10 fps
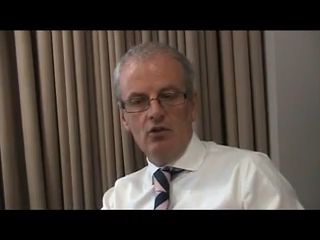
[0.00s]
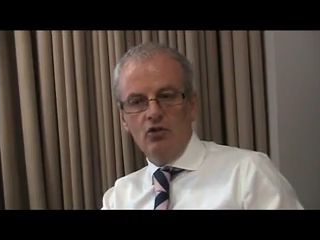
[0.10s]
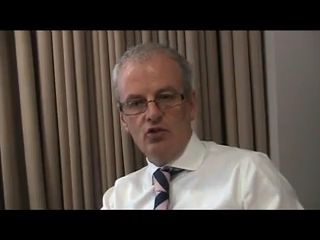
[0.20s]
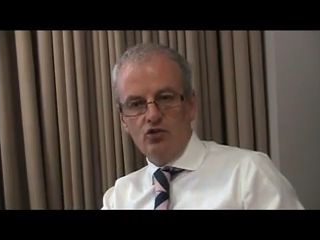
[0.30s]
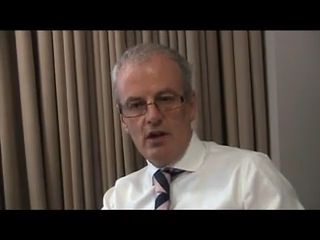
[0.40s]

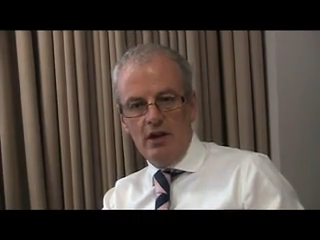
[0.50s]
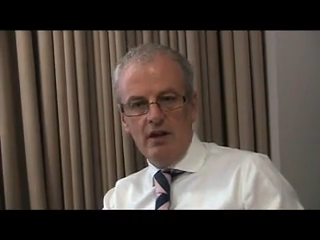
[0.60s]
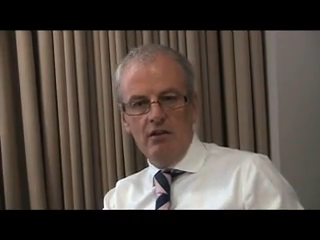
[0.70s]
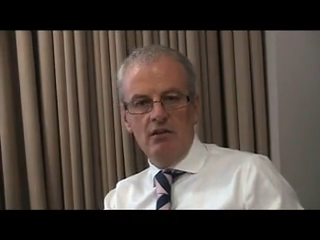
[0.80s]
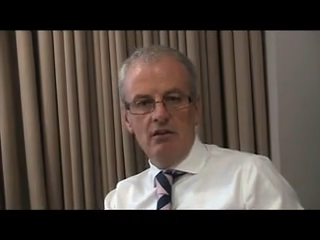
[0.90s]
Australia
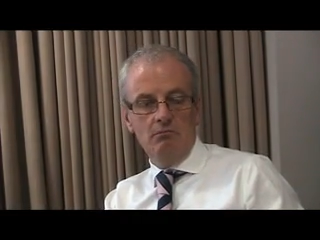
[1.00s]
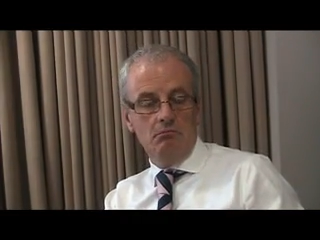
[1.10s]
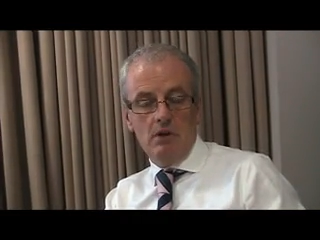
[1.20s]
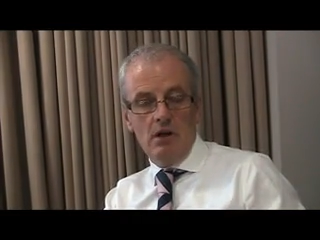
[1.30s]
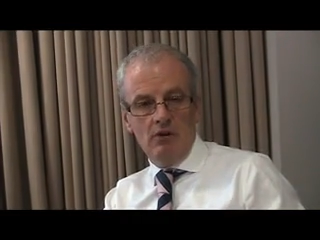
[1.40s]
and
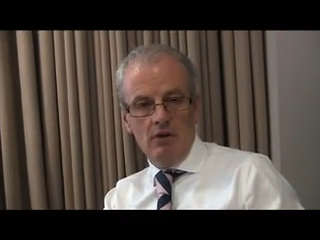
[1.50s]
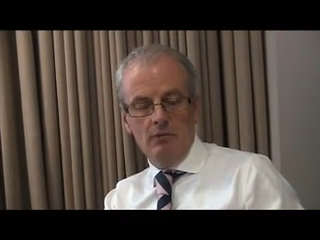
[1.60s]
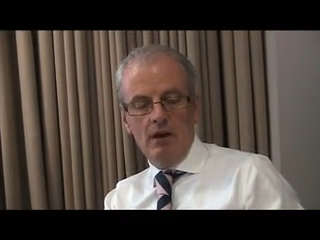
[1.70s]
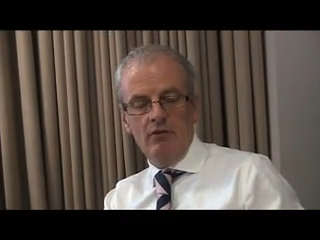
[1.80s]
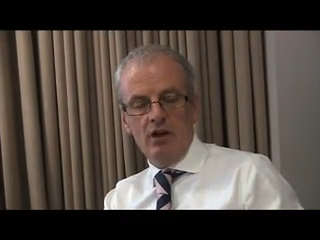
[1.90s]

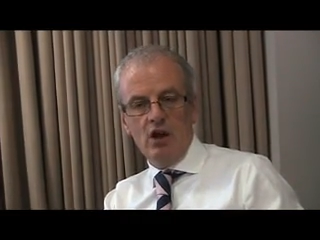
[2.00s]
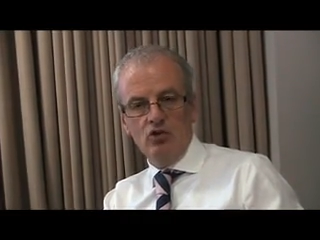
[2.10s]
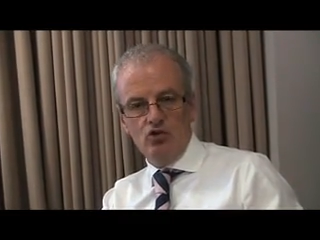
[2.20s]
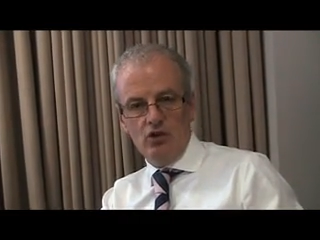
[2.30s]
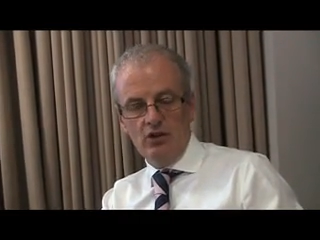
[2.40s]
other
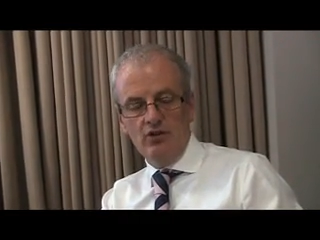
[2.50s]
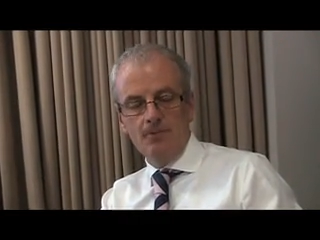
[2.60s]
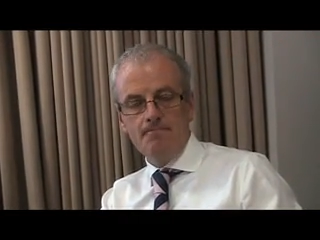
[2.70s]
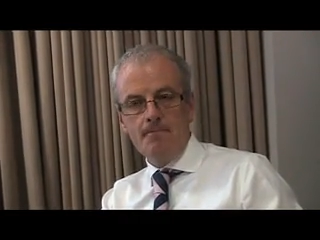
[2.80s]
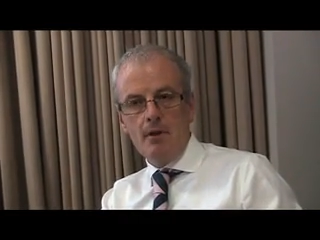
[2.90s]
countries.